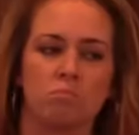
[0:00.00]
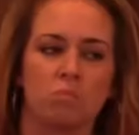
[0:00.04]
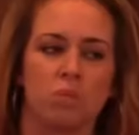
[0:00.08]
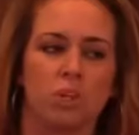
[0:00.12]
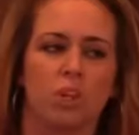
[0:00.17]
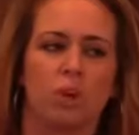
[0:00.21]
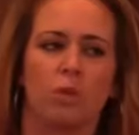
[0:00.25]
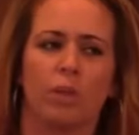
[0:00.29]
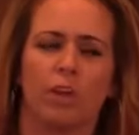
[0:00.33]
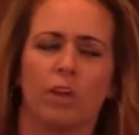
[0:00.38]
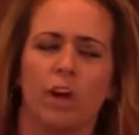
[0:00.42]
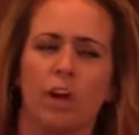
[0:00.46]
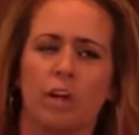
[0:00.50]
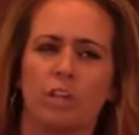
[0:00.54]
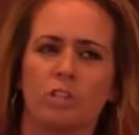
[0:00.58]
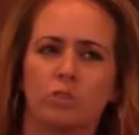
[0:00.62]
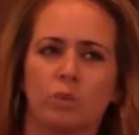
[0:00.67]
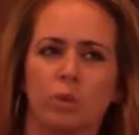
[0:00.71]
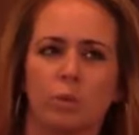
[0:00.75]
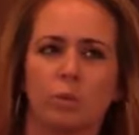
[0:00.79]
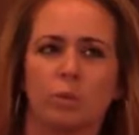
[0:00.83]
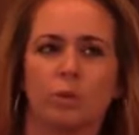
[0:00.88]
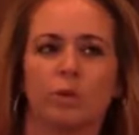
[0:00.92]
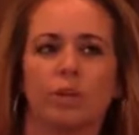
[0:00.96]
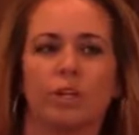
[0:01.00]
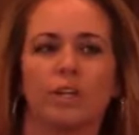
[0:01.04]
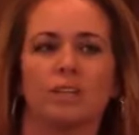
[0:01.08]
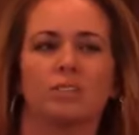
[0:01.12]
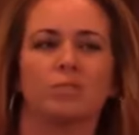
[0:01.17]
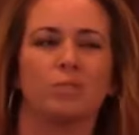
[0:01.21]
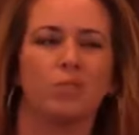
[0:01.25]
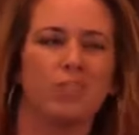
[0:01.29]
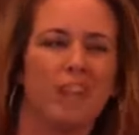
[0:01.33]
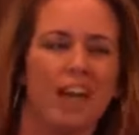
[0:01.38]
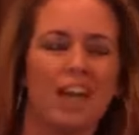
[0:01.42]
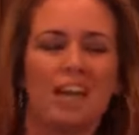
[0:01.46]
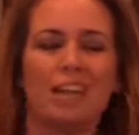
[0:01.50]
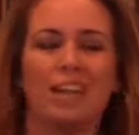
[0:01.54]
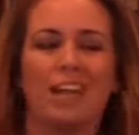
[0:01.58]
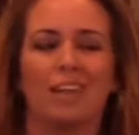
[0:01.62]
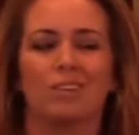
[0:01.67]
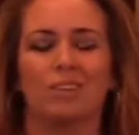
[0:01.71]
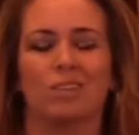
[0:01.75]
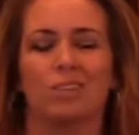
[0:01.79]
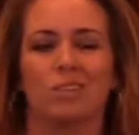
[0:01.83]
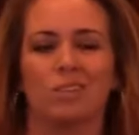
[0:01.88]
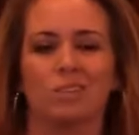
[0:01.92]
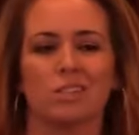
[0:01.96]
you know, the country we're in, we're not
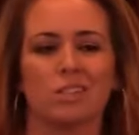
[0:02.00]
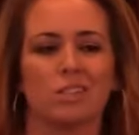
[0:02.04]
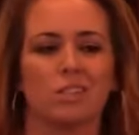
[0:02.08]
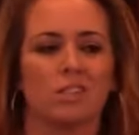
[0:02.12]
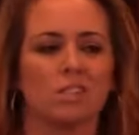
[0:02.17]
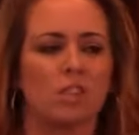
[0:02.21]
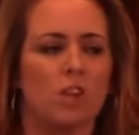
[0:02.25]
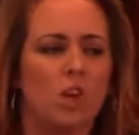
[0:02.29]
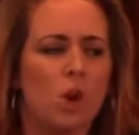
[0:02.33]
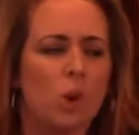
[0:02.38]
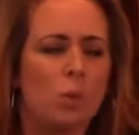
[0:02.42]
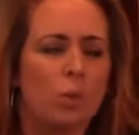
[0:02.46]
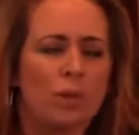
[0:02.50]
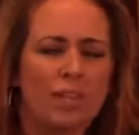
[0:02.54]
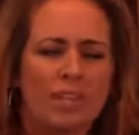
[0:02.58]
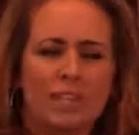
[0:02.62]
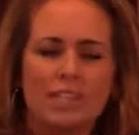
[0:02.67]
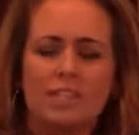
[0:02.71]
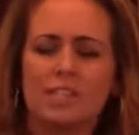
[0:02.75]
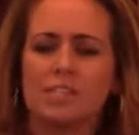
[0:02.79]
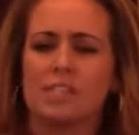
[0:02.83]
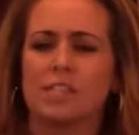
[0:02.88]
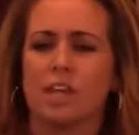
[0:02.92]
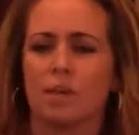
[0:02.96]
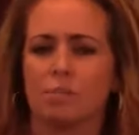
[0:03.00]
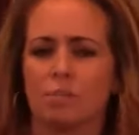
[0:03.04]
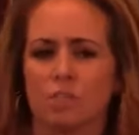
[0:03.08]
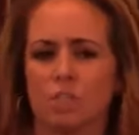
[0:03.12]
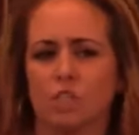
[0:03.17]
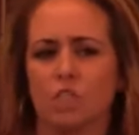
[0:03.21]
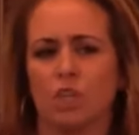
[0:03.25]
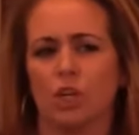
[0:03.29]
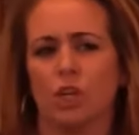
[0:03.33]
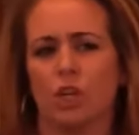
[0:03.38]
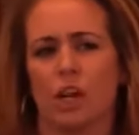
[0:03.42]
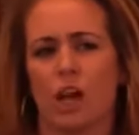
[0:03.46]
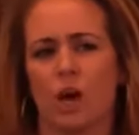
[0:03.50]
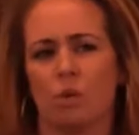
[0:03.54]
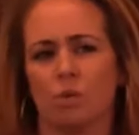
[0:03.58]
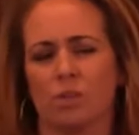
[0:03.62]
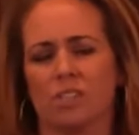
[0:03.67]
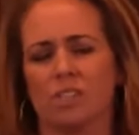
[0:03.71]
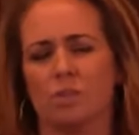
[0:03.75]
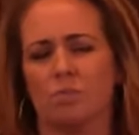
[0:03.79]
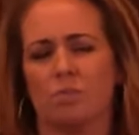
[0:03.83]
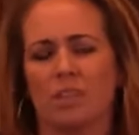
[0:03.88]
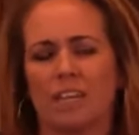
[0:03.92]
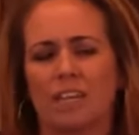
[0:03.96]
allowed to use this. We need to substitute it out
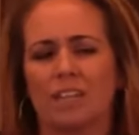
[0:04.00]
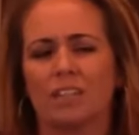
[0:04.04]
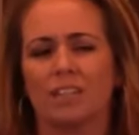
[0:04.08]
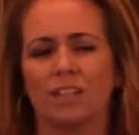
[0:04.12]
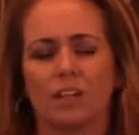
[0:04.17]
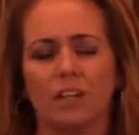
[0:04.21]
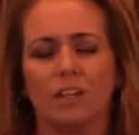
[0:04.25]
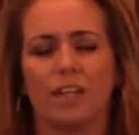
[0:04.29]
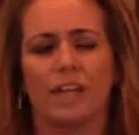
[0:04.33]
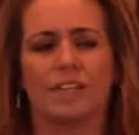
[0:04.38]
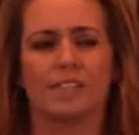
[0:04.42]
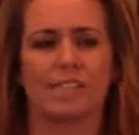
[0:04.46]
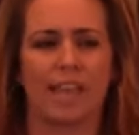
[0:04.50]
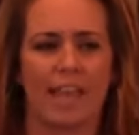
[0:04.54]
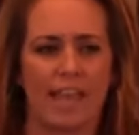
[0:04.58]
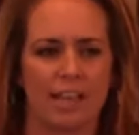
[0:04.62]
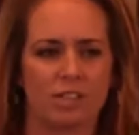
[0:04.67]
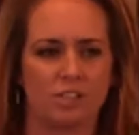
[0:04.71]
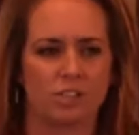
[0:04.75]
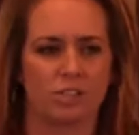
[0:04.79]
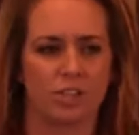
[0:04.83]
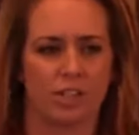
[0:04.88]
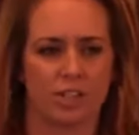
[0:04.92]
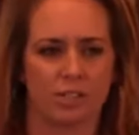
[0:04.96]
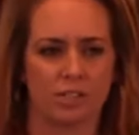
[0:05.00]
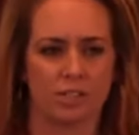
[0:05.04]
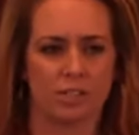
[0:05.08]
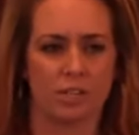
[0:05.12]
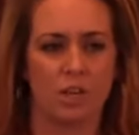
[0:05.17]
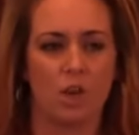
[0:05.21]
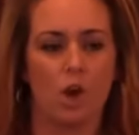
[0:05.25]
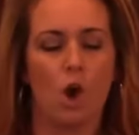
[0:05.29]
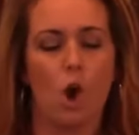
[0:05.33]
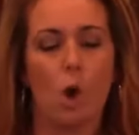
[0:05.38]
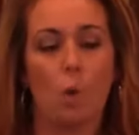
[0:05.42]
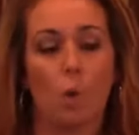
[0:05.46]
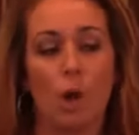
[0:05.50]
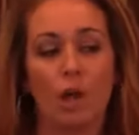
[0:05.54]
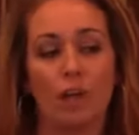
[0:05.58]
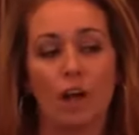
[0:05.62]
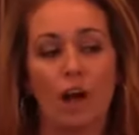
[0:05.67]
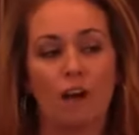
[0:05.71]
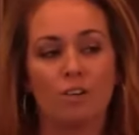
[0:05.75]
with something a little less hazardous, while